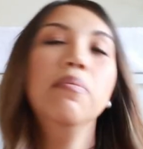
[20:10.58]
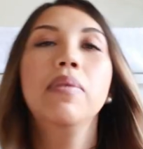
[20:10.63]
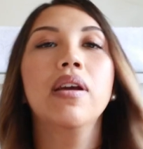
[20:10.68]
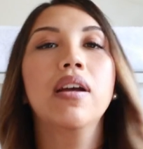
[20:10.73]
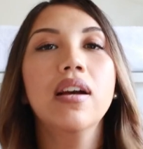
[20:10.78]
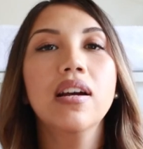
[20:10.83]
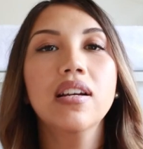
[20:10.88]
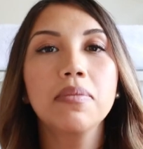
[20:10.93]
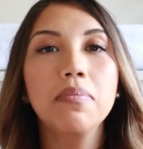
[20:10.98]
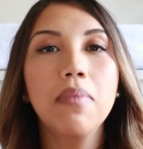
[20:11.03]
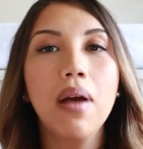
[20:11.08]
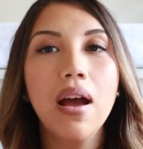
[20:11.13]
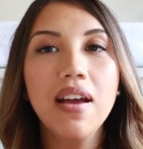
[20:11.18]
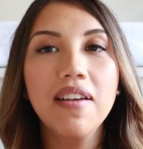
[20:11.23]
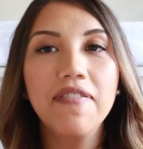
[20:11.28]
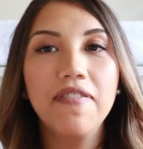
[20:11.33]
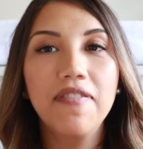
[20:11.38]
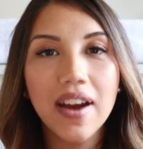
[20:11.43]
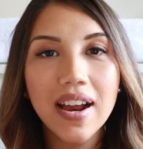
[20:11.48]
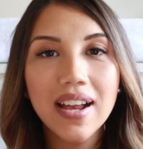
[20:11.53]
because
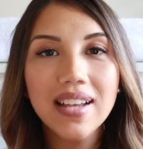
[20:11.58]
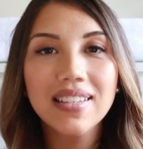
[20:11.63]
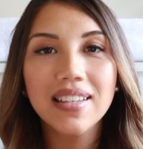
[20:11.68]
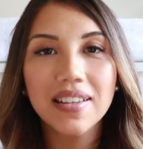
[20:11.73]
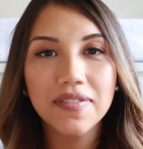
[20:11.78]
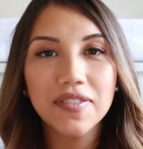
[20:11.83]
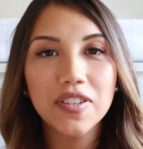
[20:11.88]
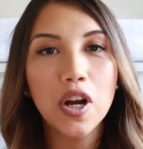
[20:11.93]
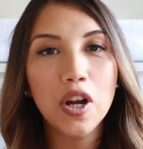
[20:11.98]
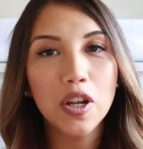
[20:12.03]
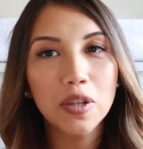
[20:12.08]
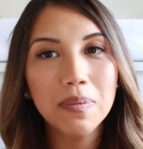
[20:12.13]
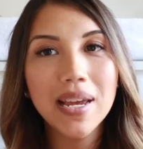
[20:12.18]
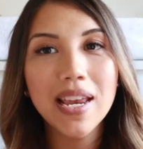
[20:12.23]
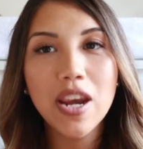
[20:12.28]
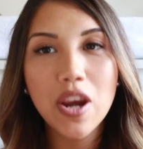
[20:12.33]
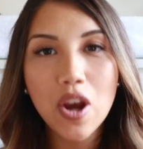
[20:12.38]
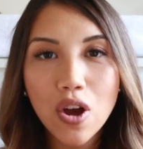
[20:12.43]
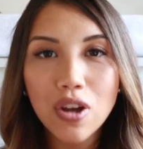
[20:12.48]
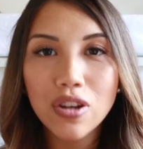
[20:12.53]
my friends have told
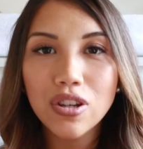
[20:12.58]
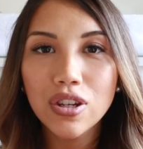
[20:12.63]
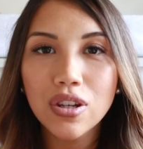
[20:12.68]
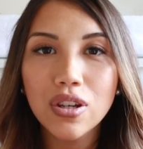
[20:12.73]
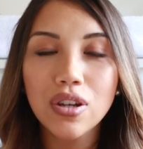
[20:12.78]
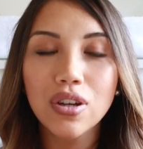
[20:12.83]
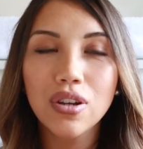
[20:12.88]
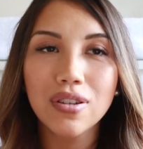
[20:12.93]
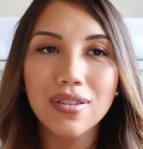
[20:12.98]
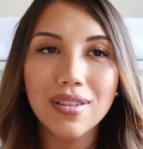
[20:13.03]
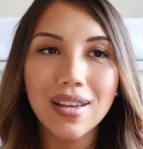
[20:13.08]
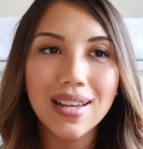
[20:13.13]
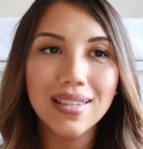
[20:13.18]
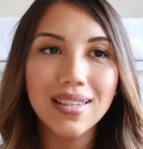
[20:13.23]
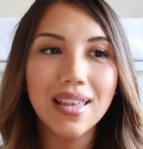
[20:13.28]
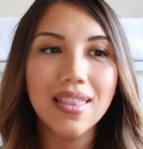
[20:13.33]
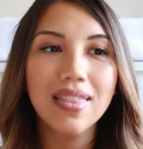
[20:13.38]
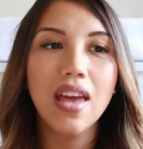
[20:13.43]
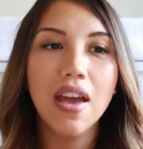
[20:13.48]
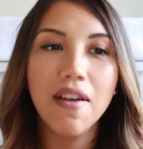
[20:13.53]
me not to because they
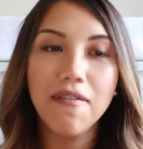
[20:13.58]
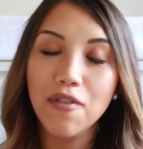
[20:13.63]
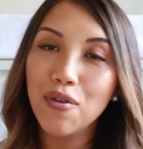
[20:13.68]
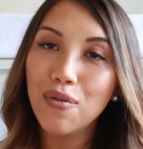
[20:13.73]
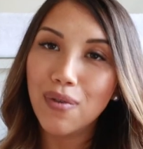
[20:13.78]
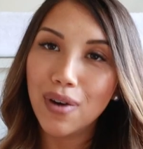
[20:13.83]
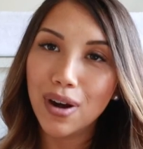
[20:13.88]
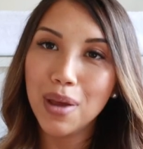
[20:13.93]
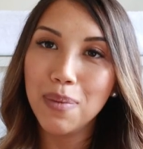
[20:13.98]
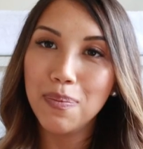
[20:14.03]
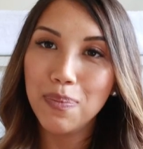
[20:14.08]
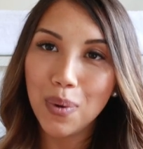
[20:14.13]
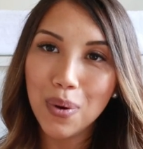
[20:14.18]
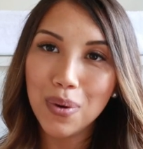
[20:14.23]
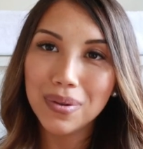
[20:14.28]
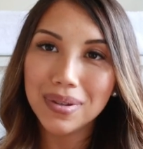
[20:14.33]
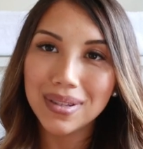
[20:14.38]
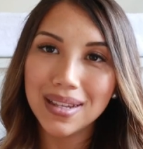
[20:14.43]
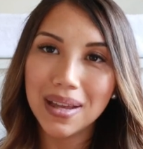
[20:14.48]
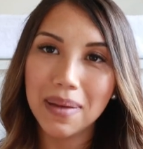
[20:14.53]
said they've already
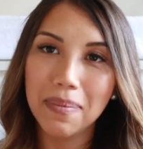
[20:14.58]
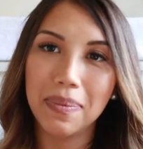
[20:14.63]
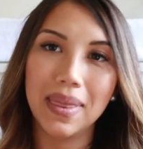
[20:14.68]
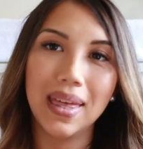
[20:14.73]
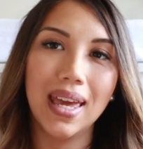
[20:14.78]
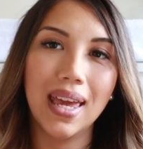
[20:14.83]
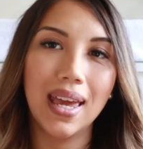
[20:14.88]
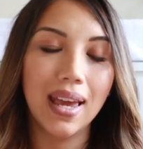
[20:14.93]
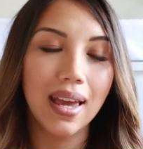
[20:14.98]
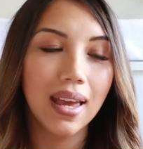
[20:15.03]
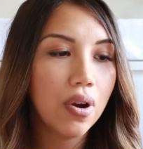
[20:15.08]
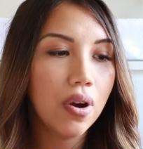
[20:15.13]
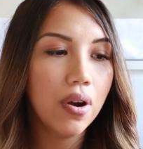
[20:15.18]
bought something.